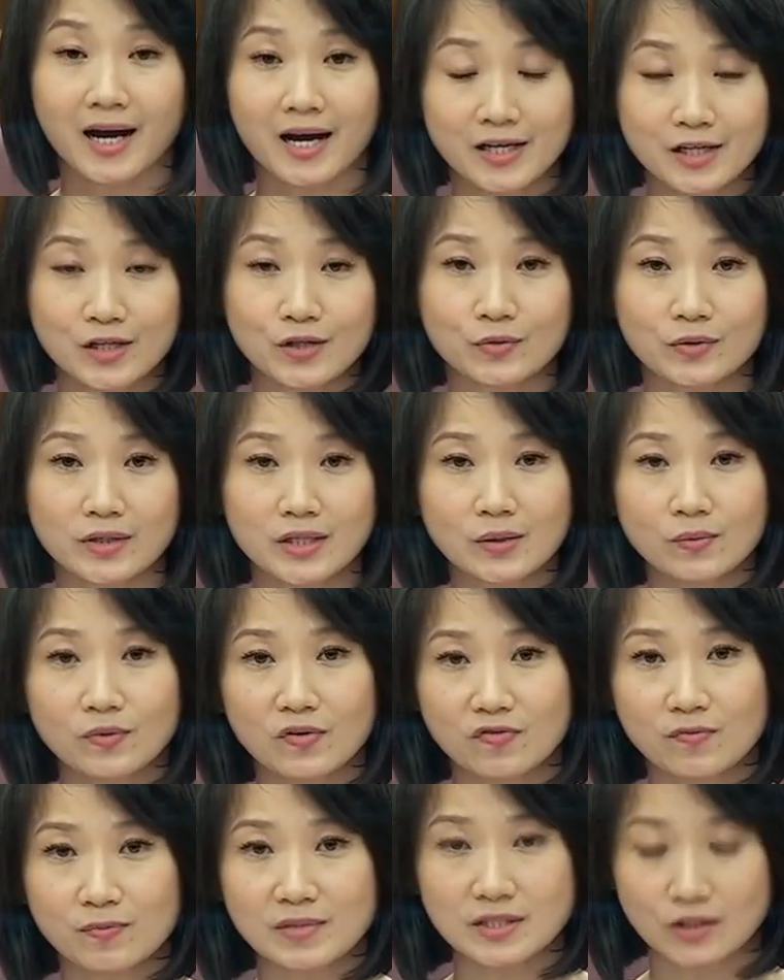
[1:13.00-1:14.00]
I agree
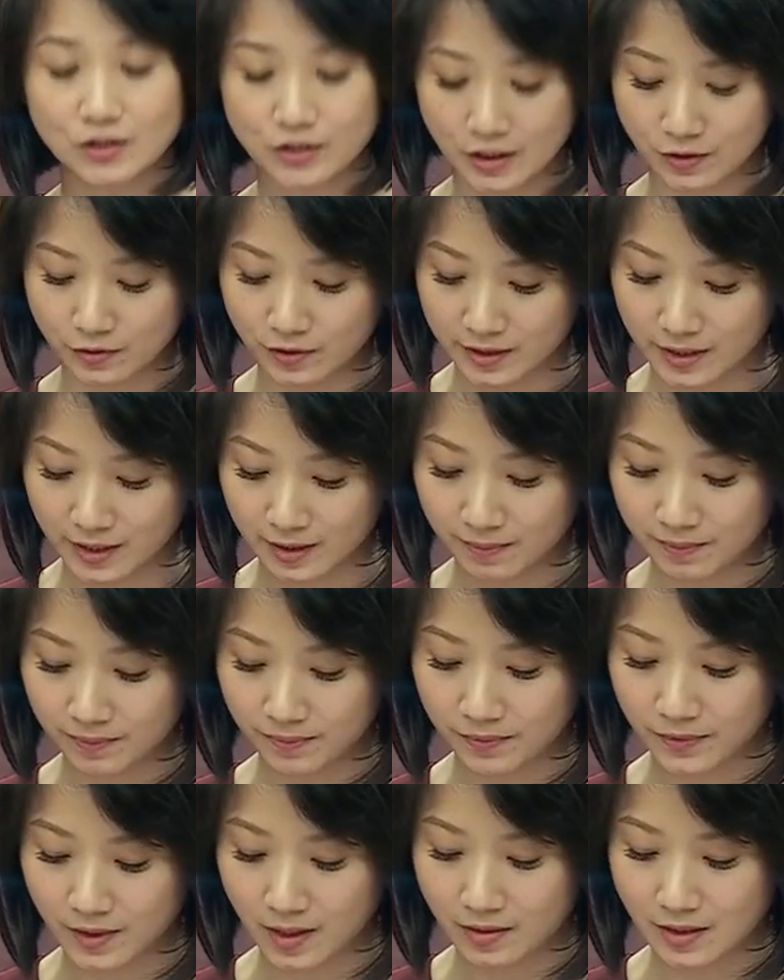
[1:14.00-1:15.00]
with Mr. Gerald Giam
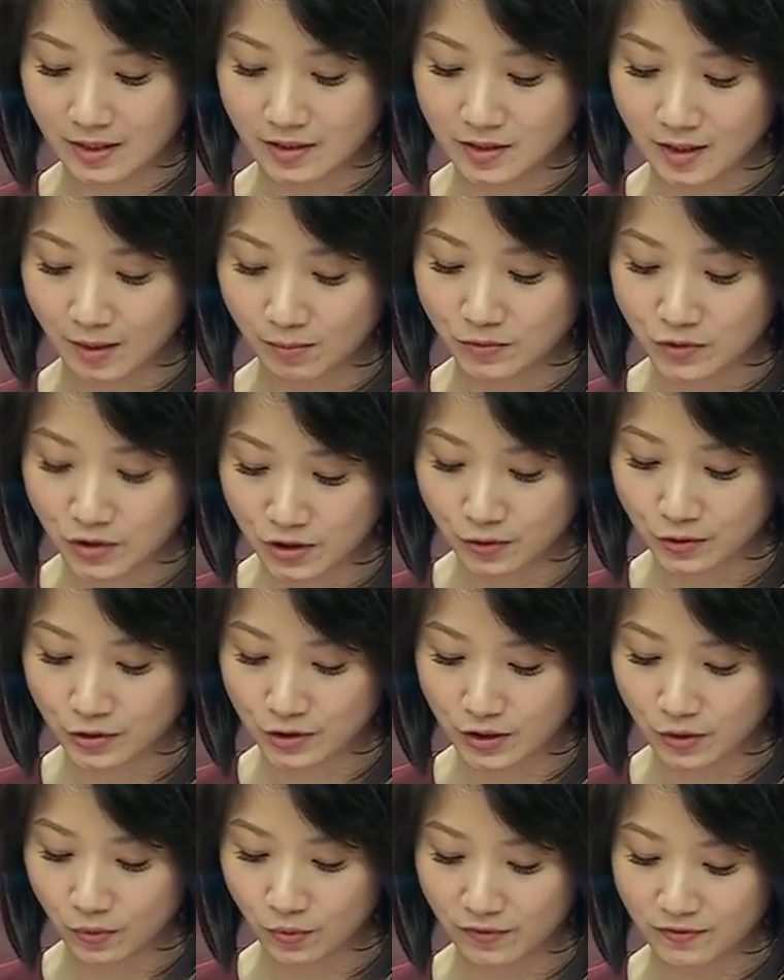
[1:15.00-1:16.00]
that some
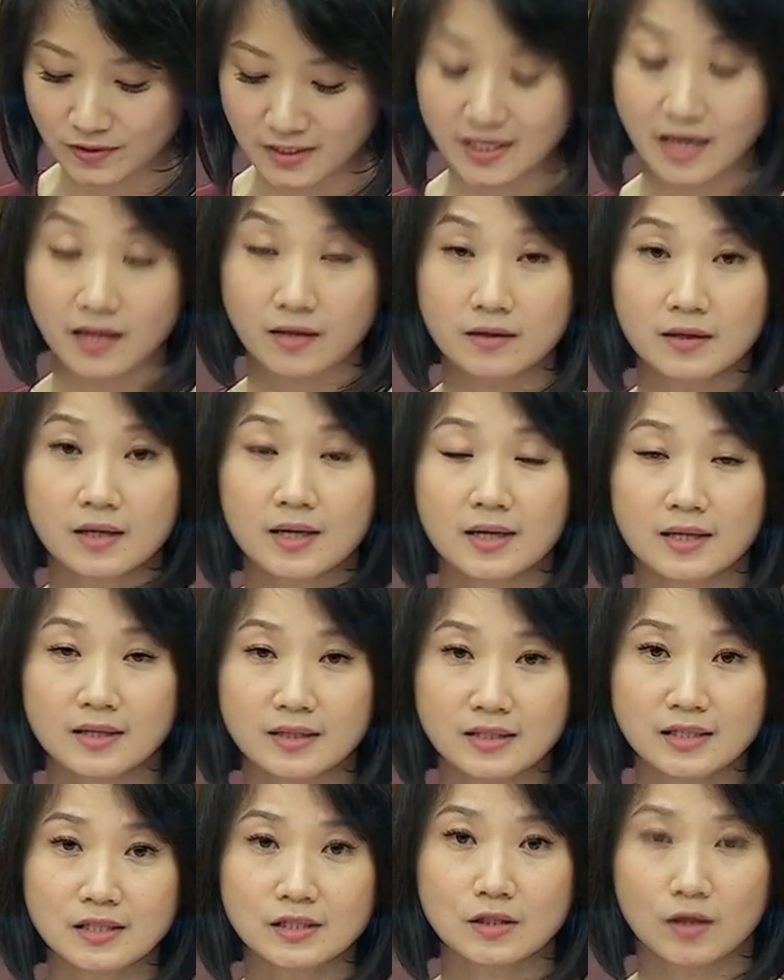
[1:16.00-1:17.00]
children with SEN
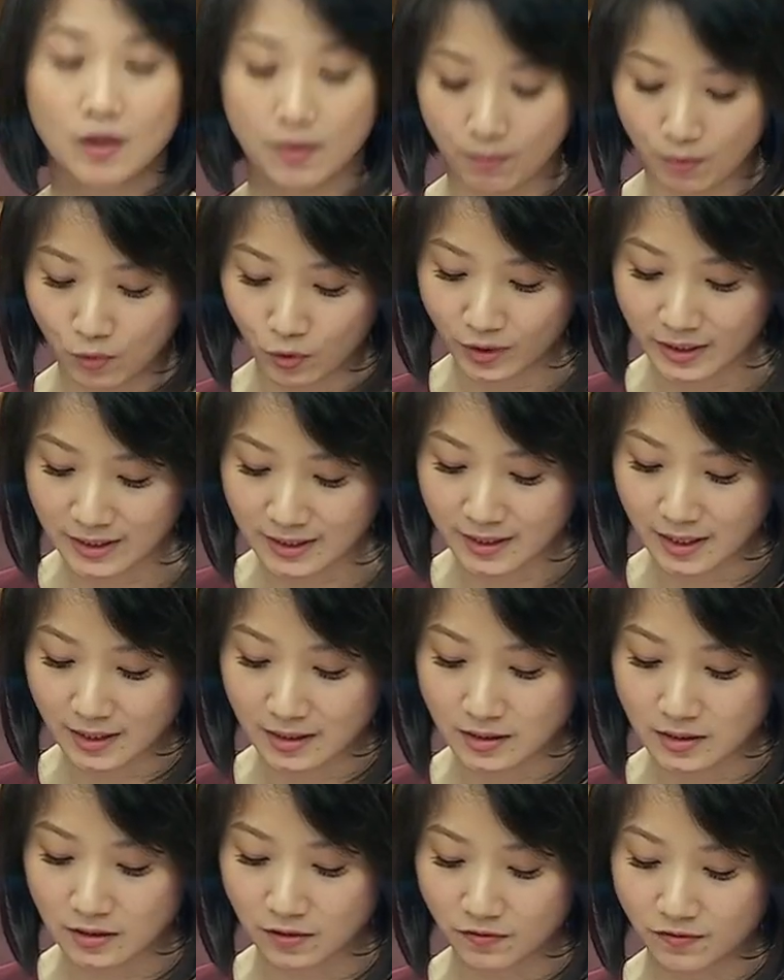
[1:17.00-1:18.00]
need more
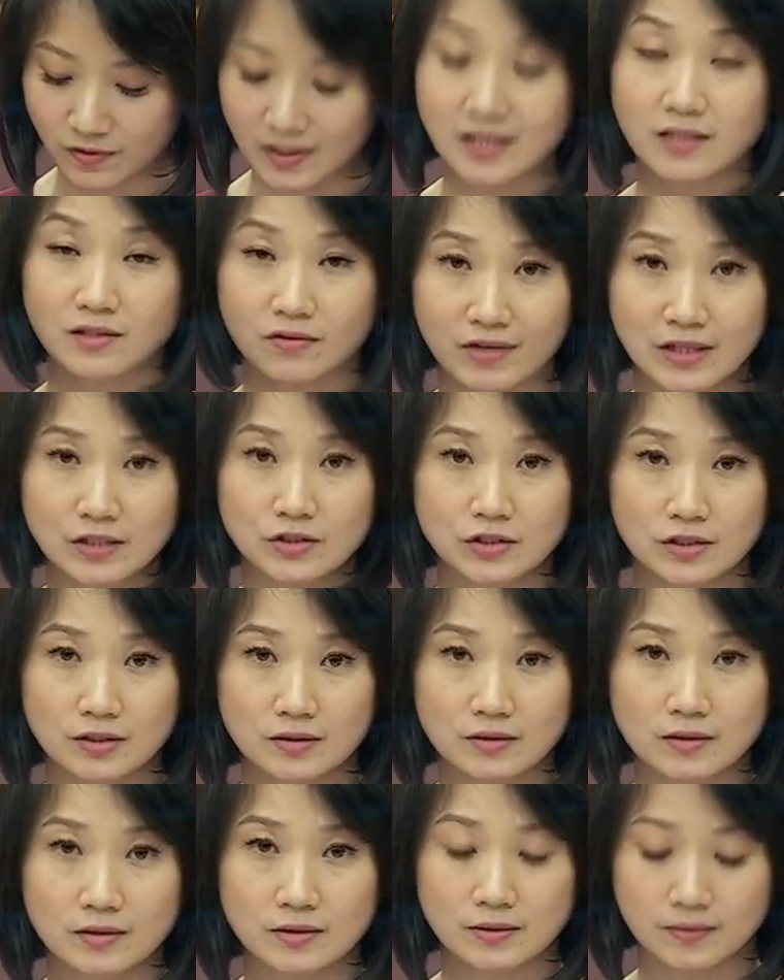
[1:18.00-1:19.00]
intensive
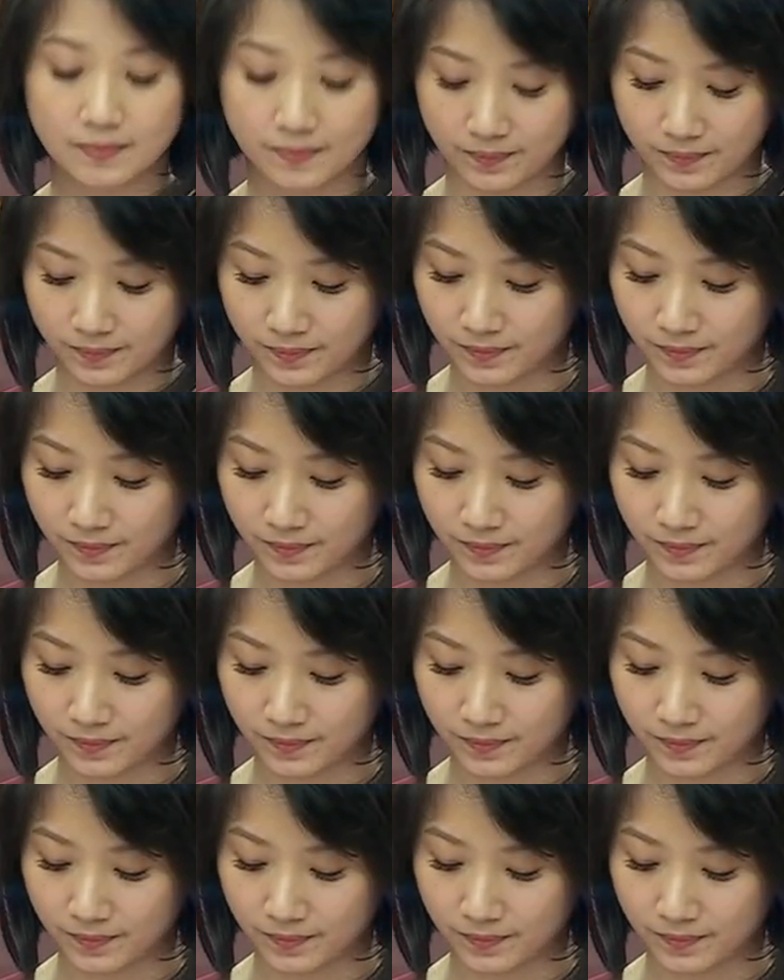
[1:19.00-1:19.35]
interventions.